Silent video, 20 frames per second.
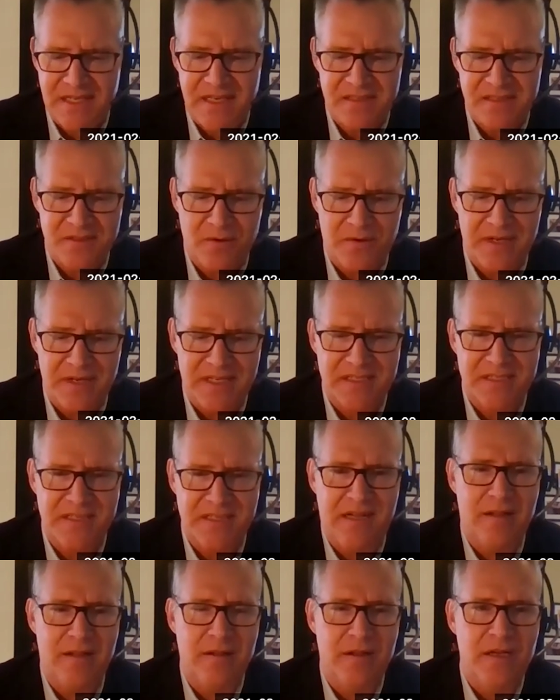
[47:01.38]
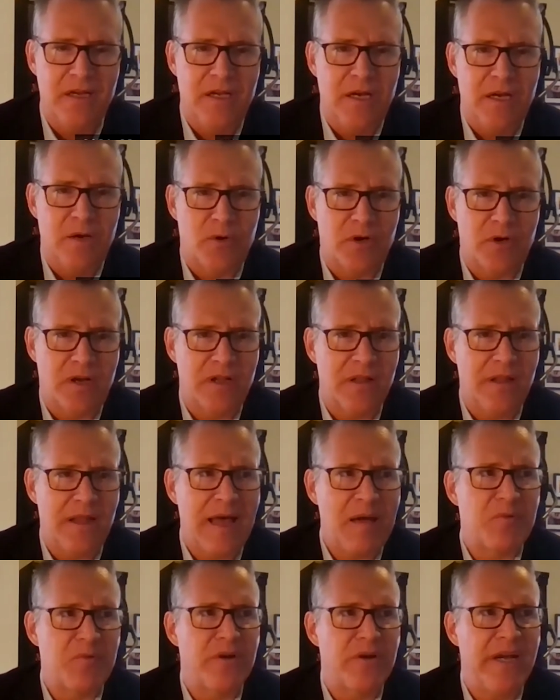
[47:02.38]
Keystone XL. We're
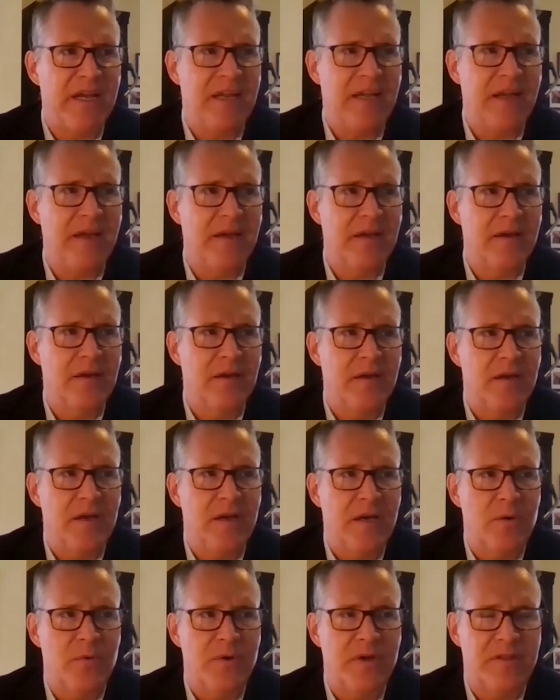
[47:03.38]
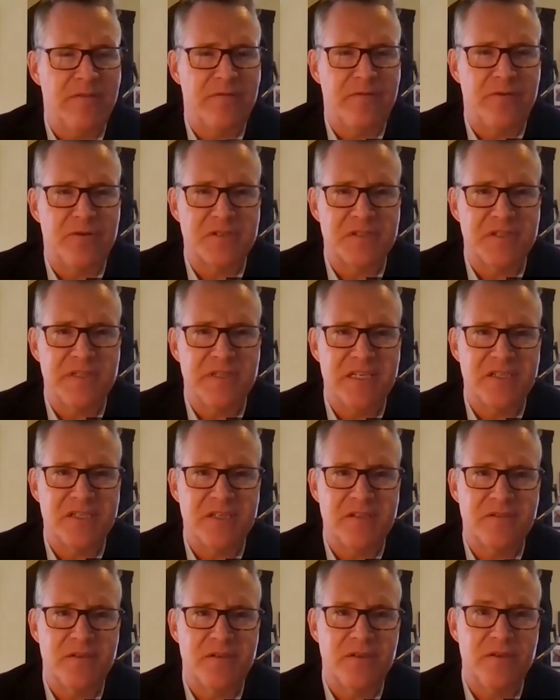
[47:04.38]
collaborating with First
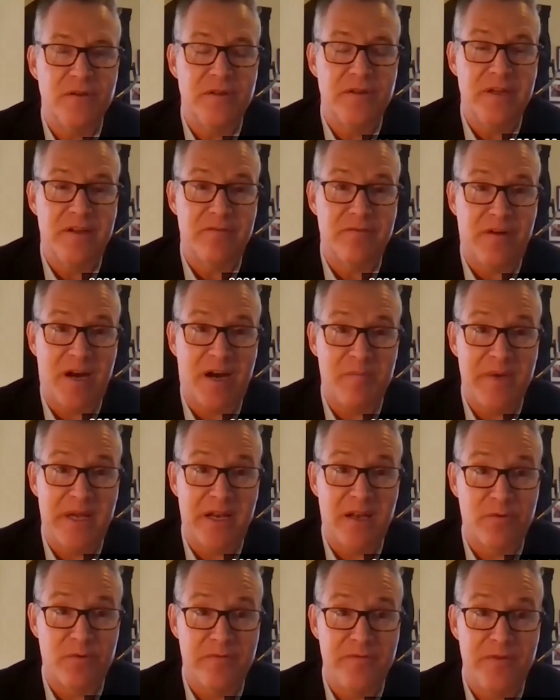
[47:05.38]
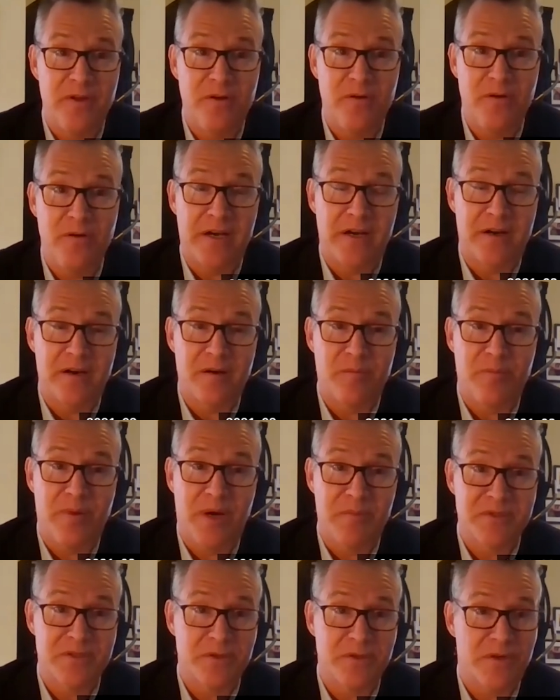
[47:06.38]
Nations to do the environmental review on our
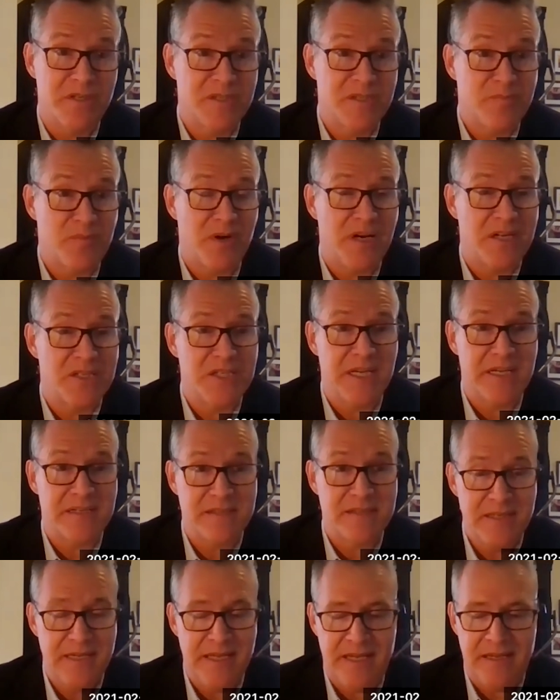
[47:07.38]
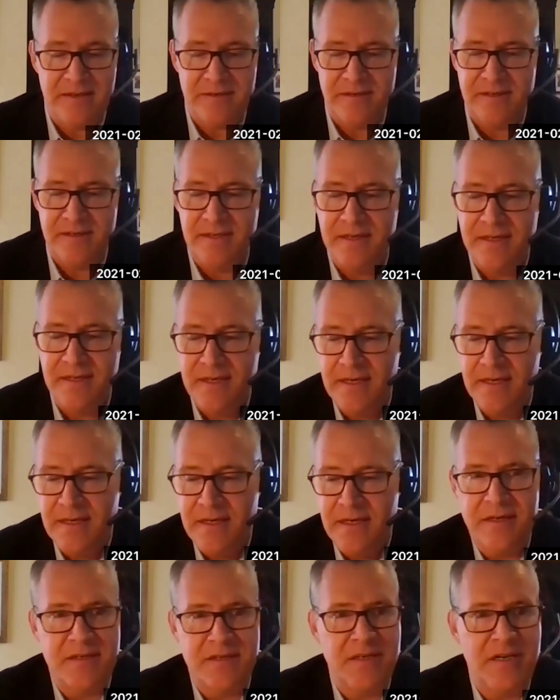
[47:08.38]
pump storage project in
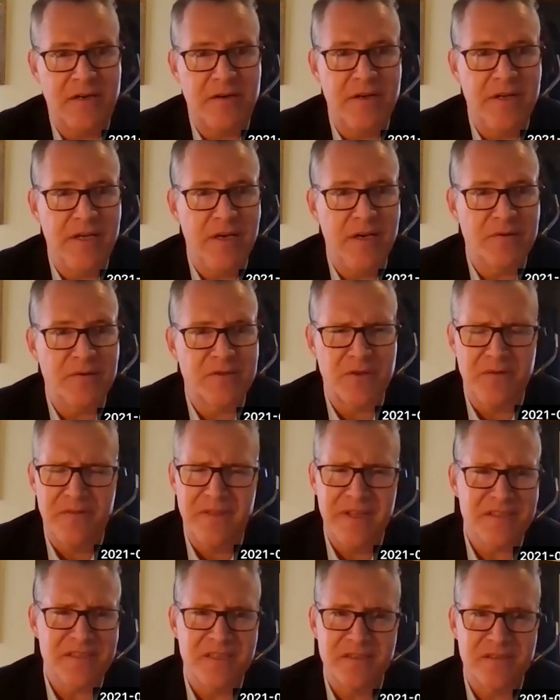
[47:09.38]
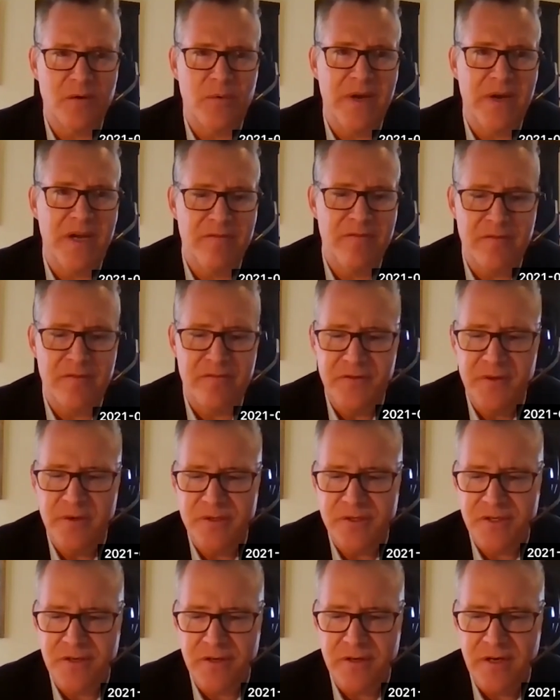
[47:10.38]
Ontario. So this is the way of the
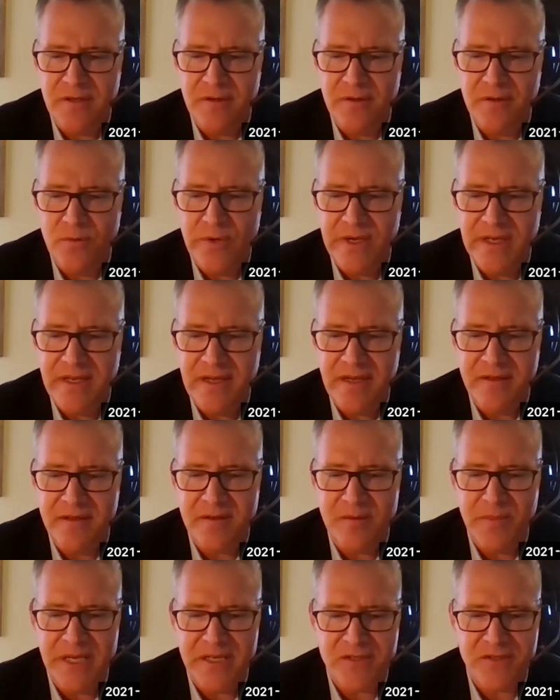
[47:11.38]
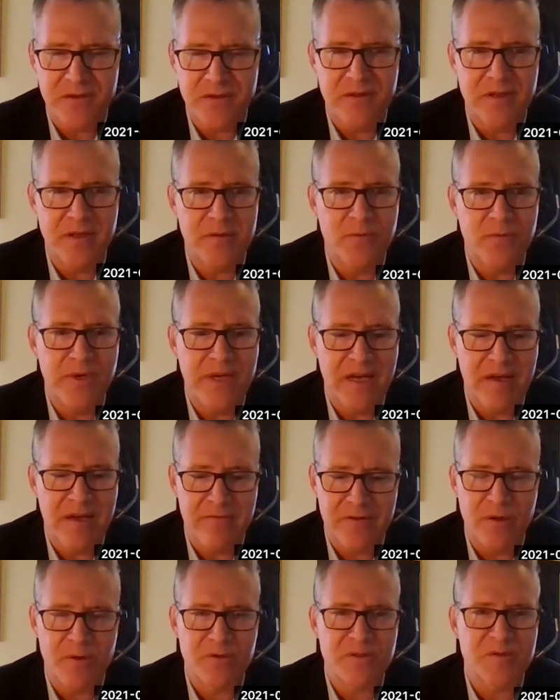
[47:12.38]
future, and we need to make sure that we
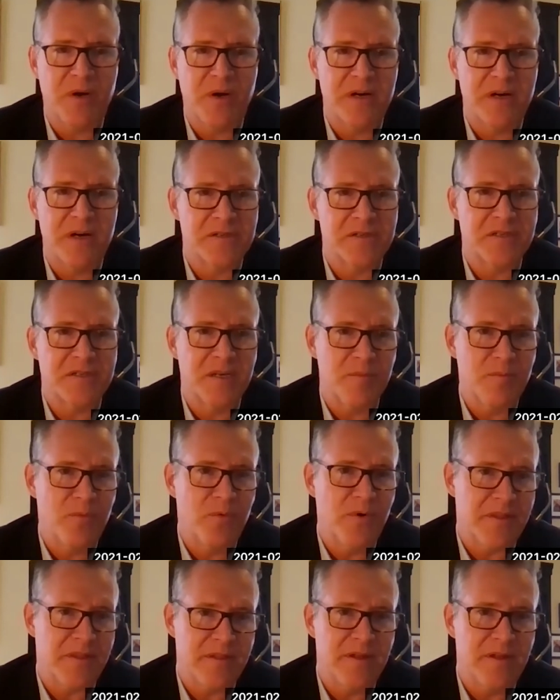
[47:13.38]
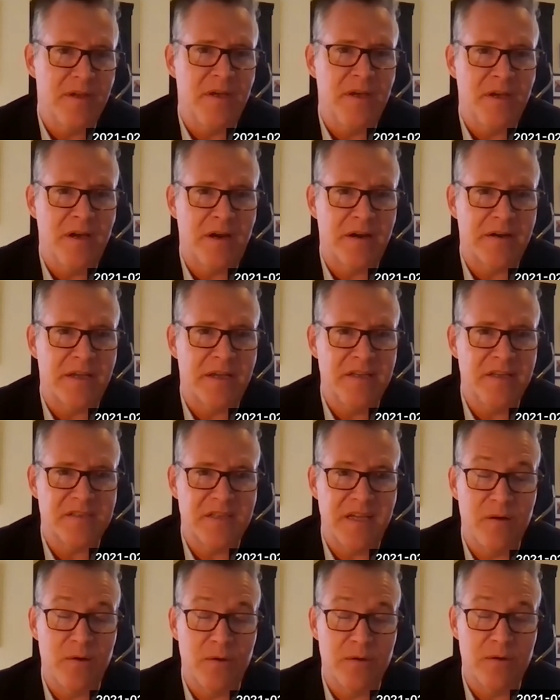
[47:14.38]
have close partnership with our key
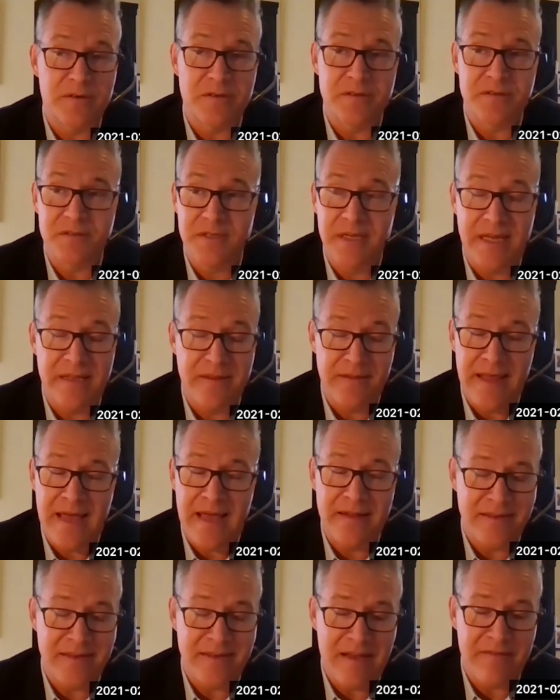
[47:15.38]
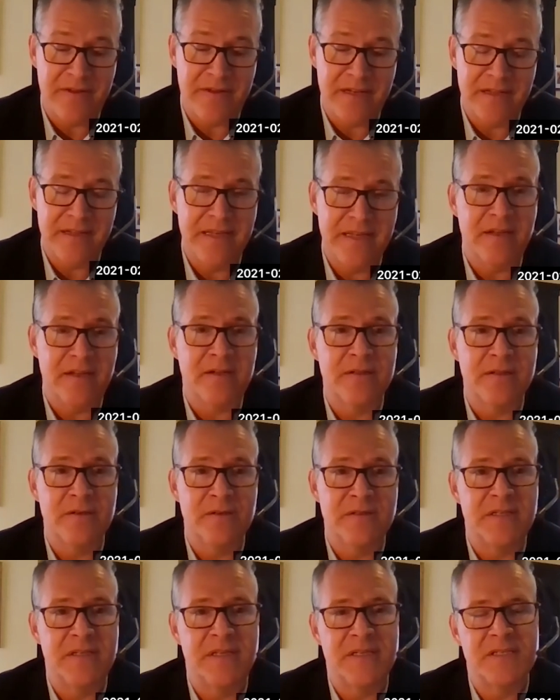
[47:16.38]
stakeholders, and that definitely
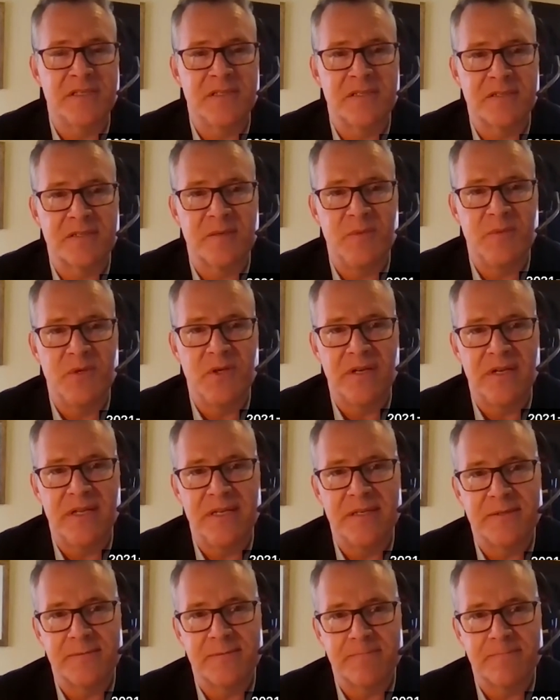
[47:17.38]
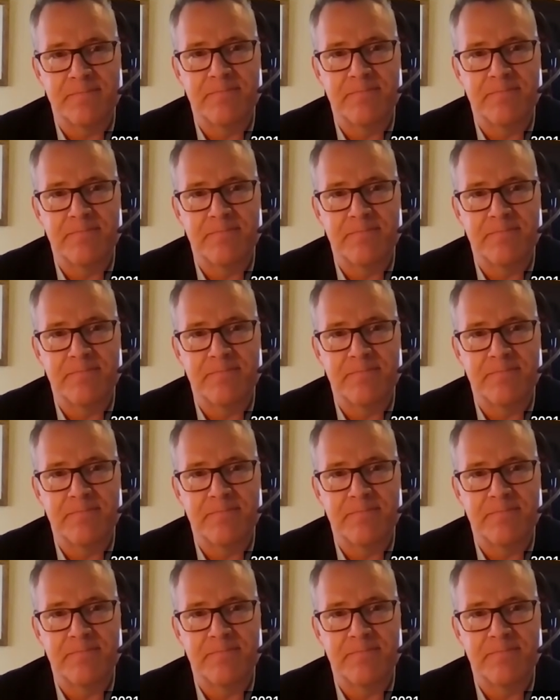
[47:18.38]
includes Indigenous communities.